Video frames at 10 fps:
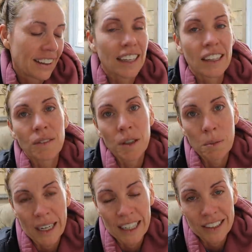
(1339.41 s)
thank you for
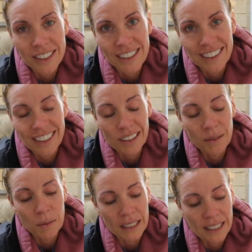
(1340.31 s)
your prayers. Thank
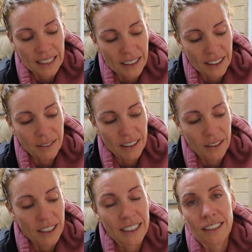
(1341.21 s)
you for being here, even
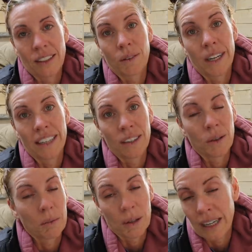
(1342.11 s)
though you didn't know what
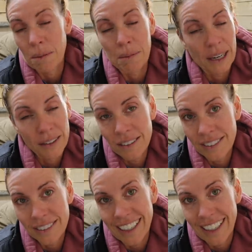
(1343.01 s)
you were praying about.